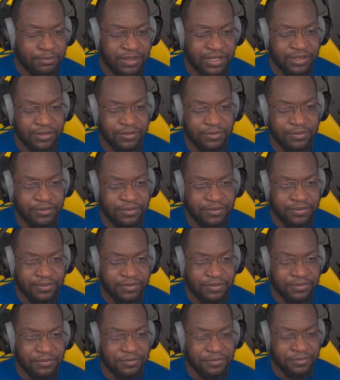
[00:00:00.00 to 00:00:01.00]
but
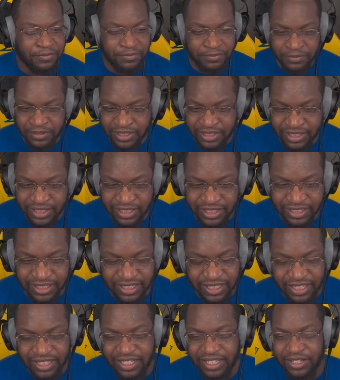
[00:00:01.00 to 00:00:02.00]
we did it.
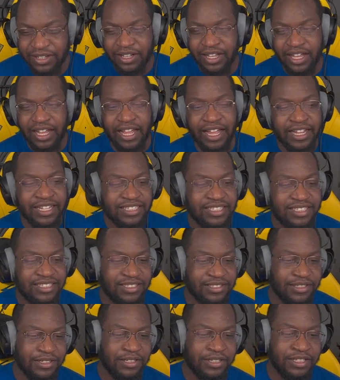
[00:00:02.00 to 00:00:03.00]

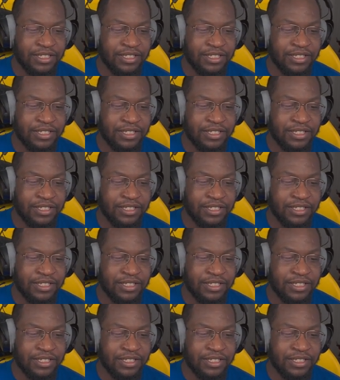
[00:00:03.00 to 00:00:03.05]
S,